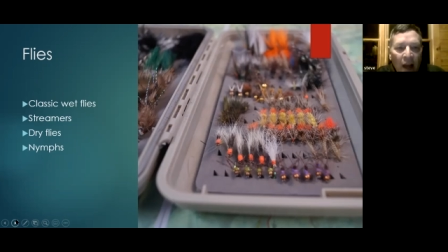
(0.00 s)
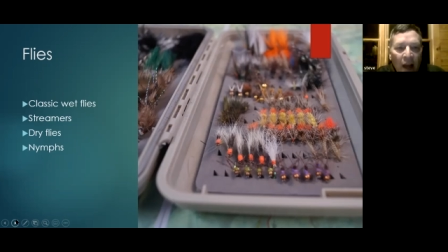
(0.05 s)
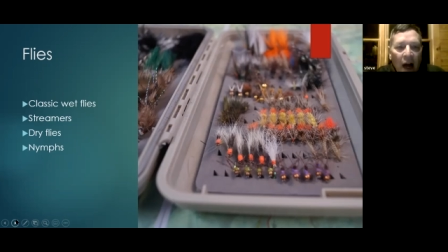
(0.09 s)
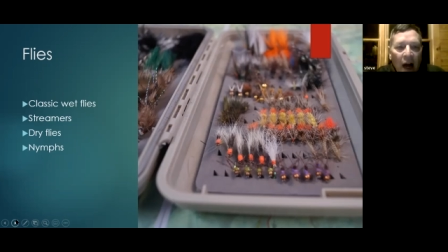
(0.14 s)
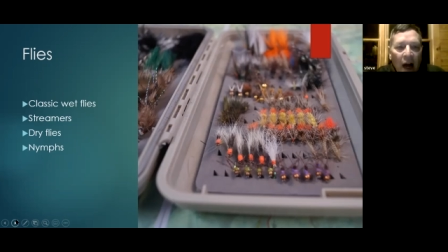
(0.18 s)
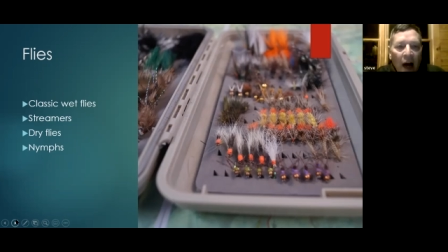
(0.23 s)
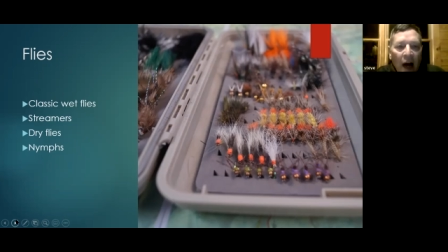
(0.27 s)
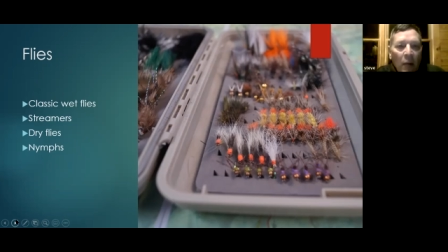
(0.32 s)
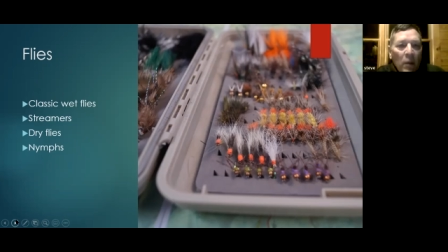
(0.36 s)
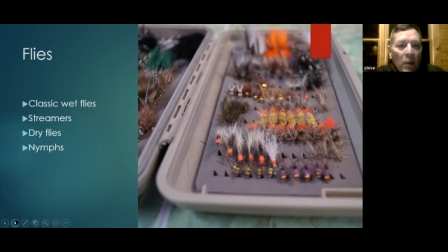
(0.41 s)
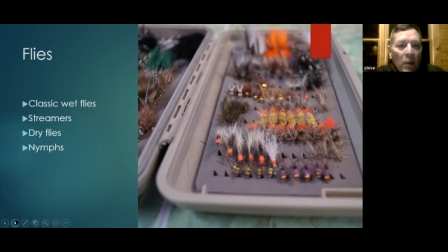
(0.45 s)

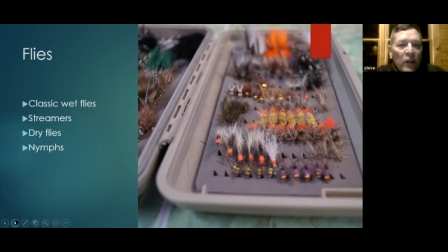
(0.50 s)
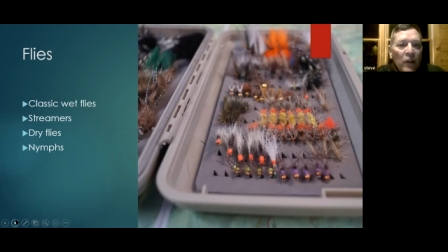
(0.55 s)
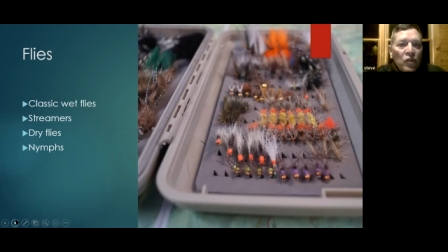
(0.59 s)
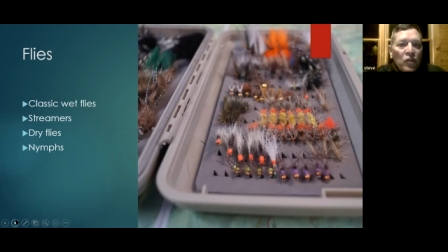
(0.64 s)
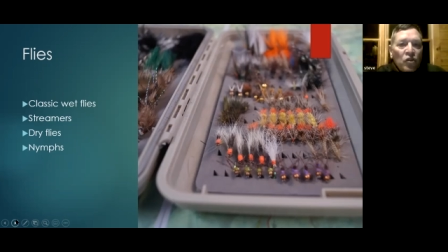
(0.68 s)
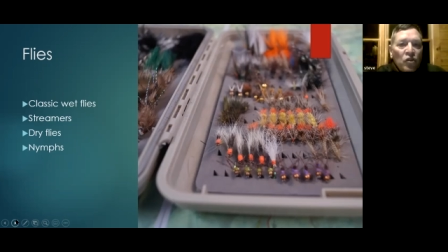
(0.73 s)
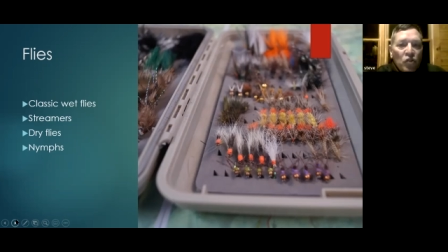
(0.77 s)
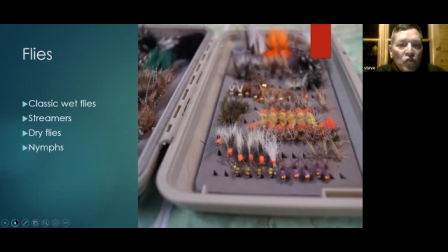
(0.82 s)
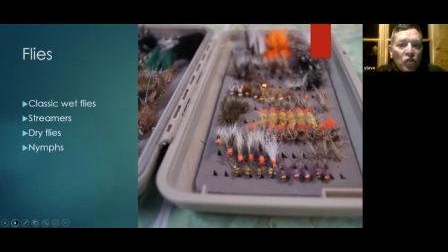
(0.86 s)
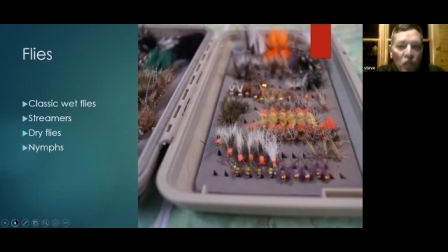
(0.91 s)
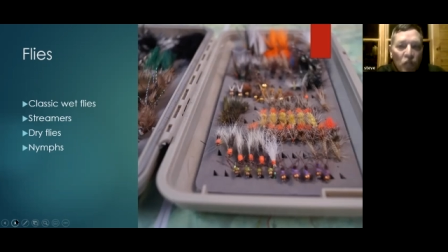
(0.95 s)
Um,
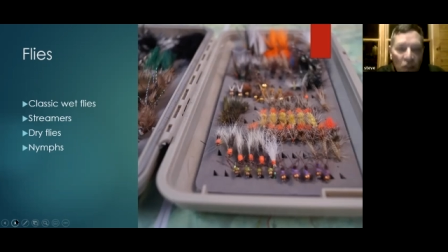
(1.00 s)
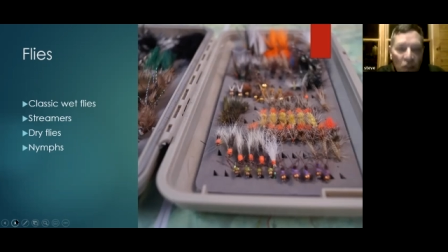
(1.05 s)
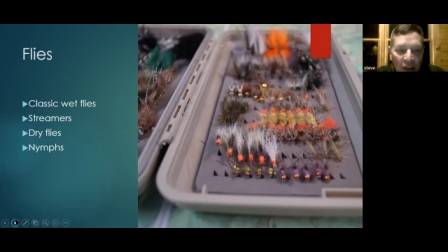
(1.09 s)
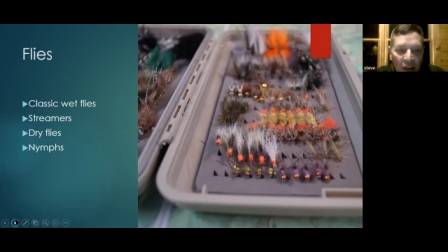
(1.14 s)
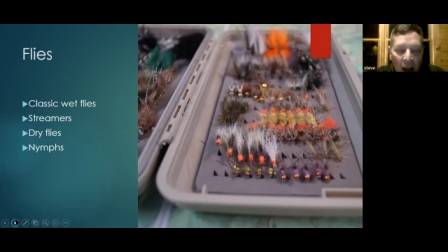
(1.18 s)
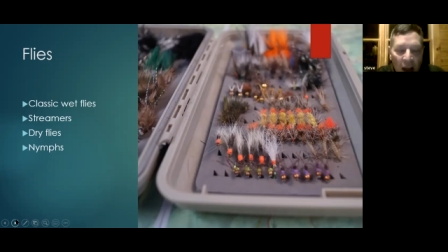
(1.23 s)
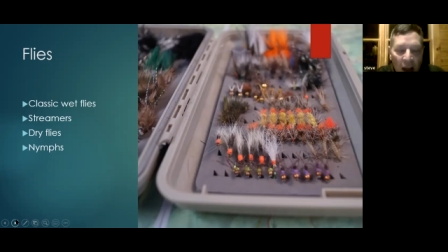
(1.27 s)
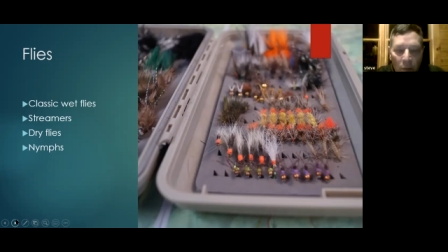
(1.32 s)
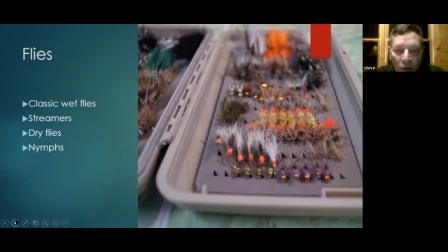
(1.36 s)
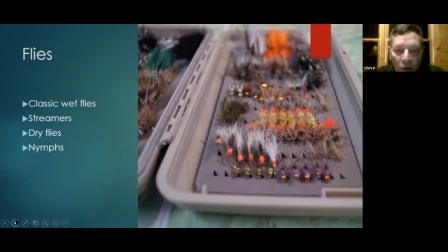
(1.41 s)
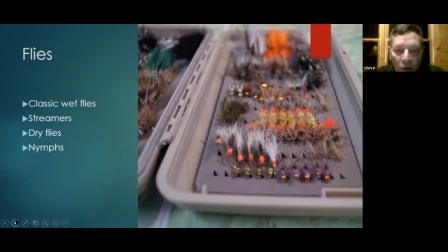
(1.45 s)
certain
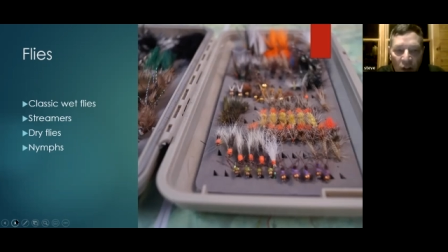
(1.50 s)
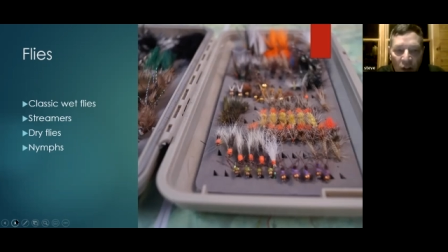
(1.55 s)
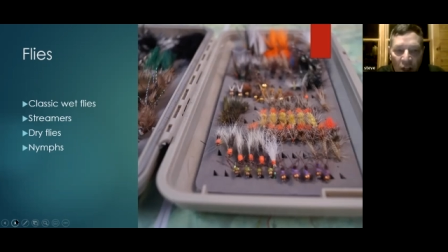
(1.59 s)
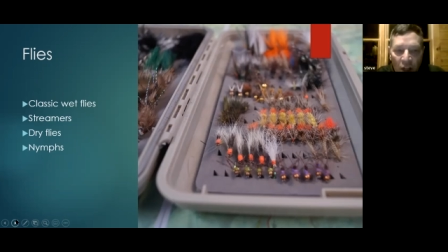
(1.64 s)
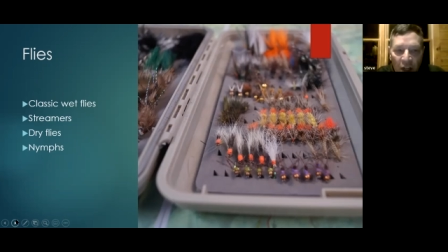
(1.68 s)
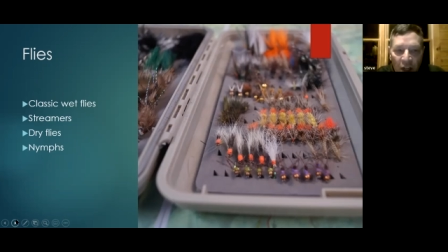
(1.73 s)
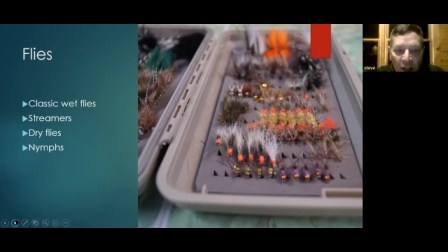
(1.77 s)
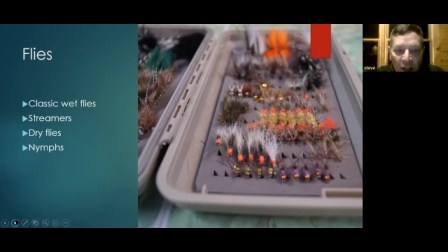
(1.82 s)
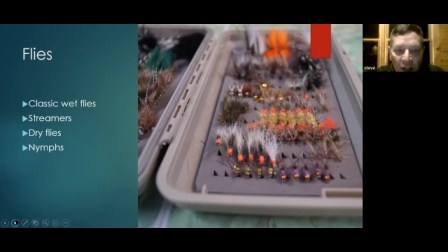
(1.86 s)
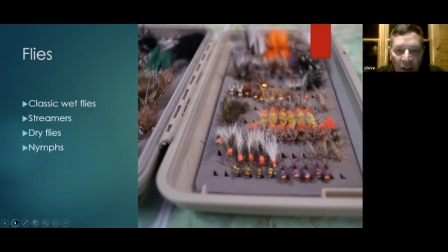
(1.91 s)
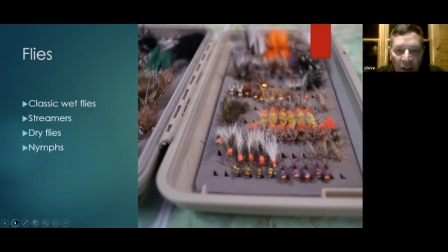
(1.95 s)
times a
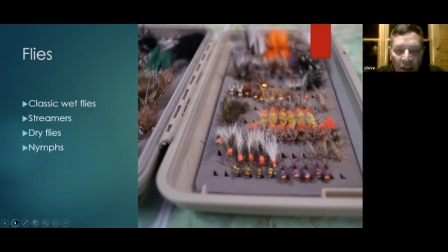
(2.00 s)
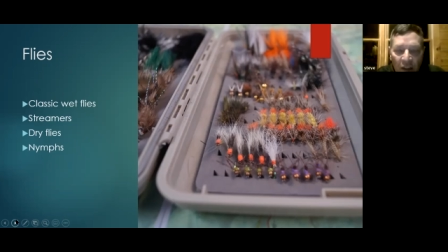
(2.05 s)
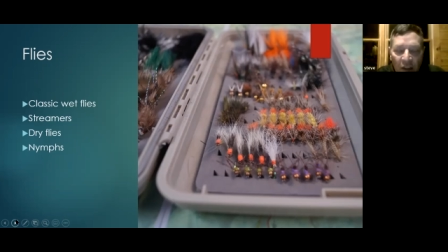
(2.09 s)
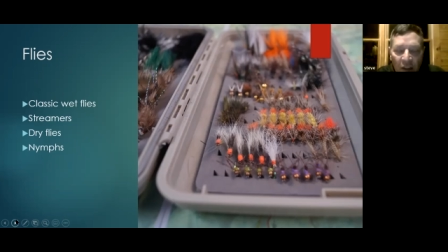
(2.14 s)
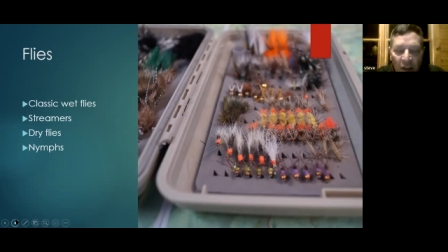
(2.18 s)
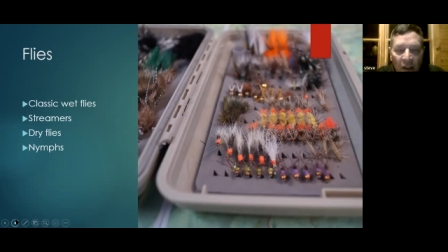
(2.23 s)
year,